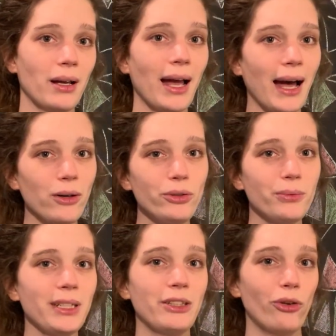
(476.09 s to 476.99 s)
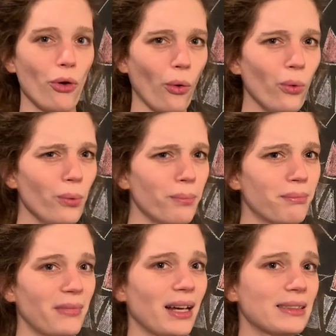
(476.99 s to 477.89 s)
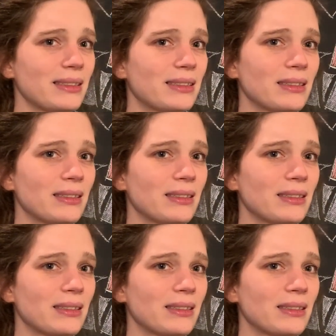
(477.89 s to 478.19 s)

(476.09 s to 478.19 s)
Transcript: How do we know that